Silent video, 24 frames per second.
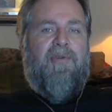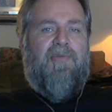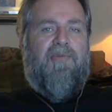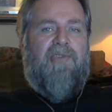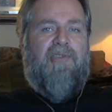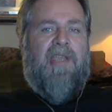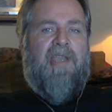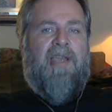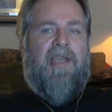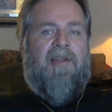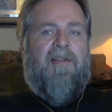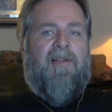
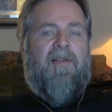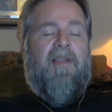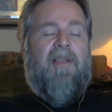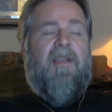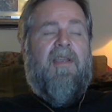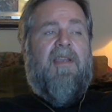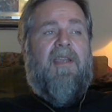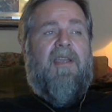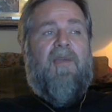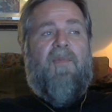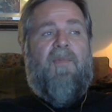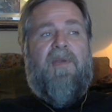channel.
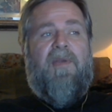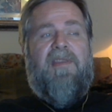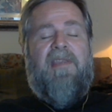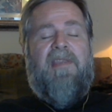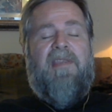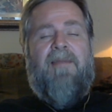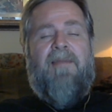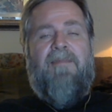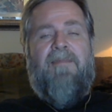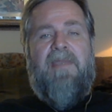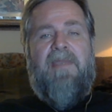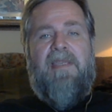And what
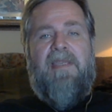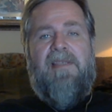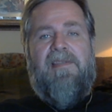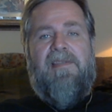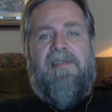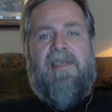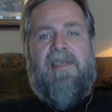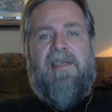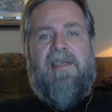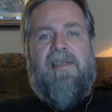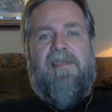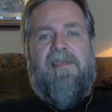that means
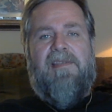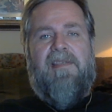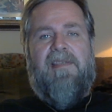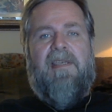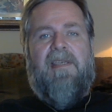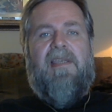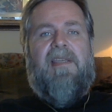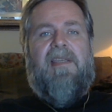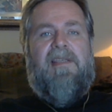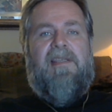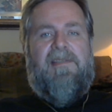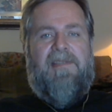is
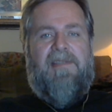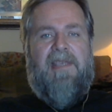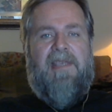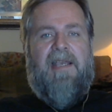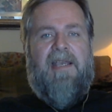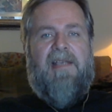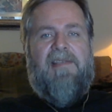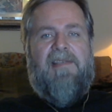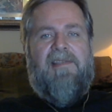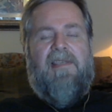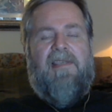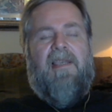
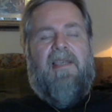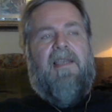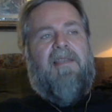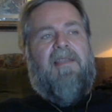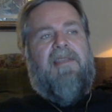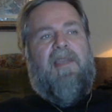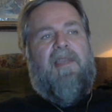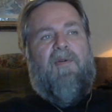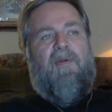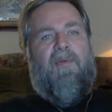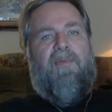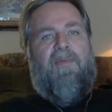yes,
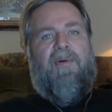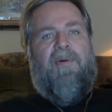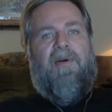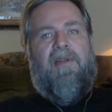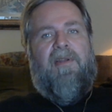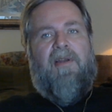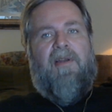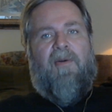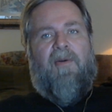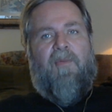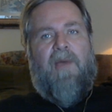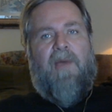they will put
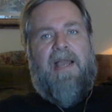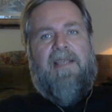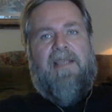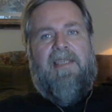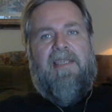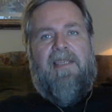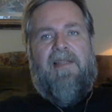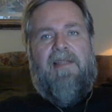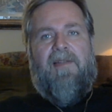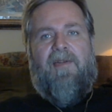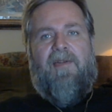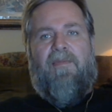a
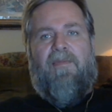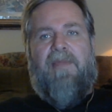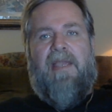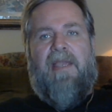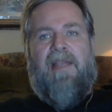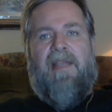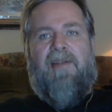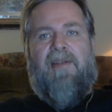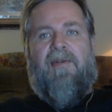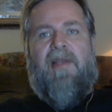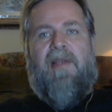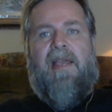wacky little
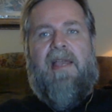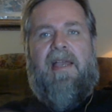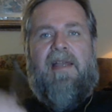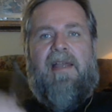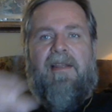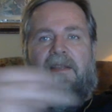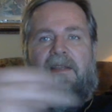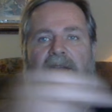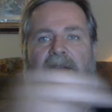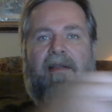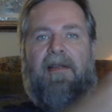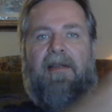banner ad
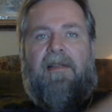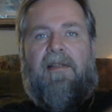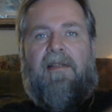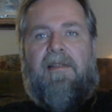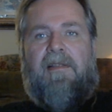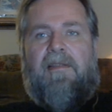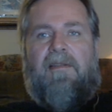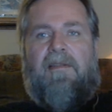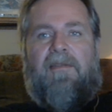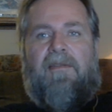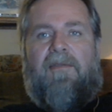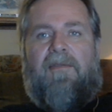
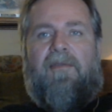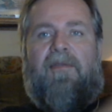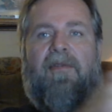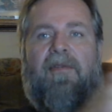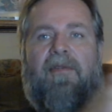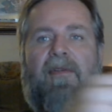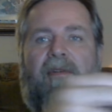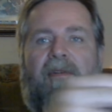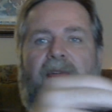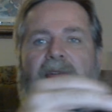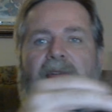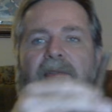
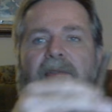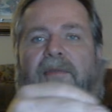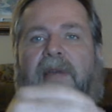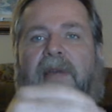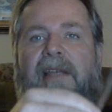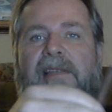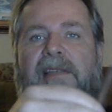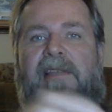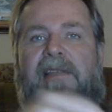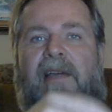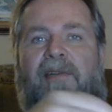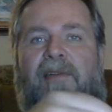
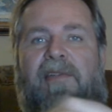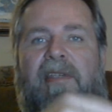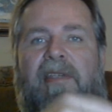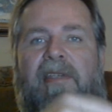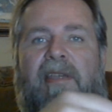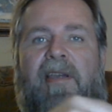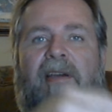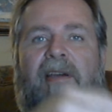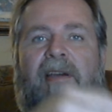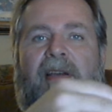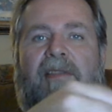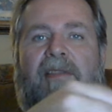right down
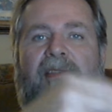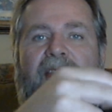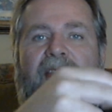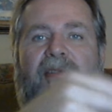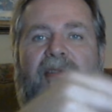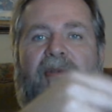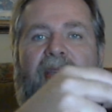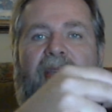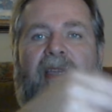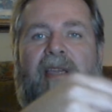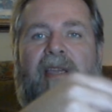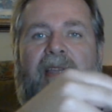here on the
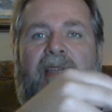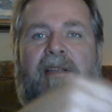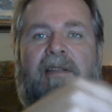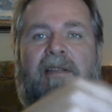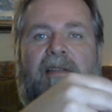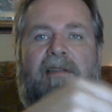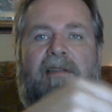screen,